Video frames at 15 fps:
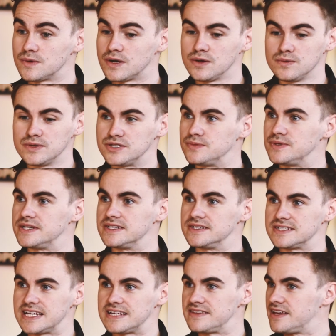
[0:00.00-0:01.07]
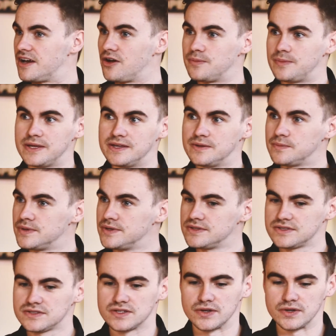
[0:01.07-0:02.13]
well, which we can take the I P inputs.
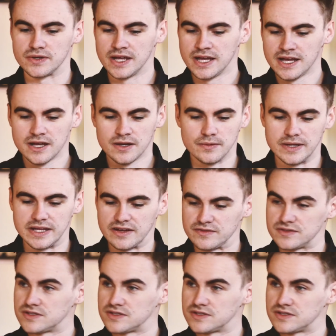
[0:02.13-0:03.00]
So we have